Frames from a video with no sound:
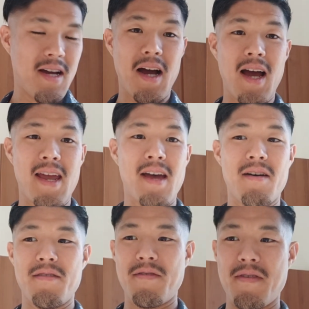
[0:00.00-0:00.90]
I
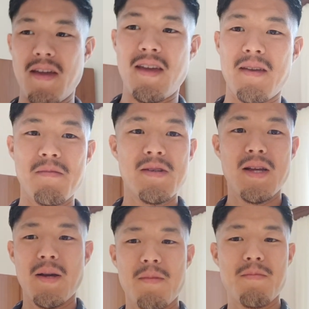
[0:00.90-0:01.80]
have a
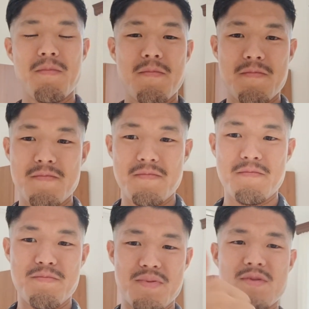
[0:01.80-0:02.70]

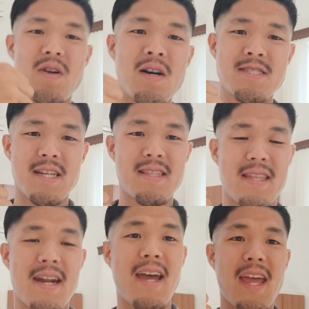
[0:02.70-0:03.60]
project
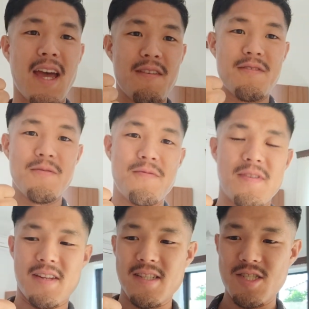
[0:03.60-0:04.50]
that I have to
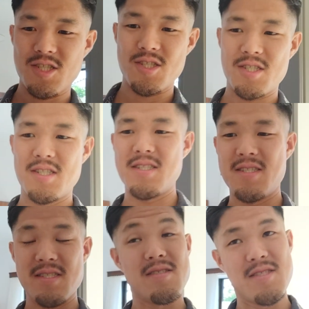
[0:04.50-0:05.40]
finish
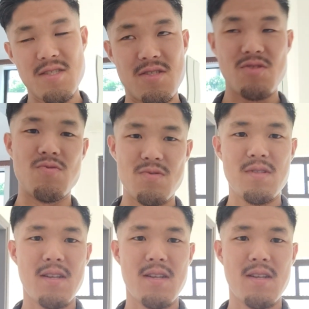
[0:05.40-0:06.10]
soon,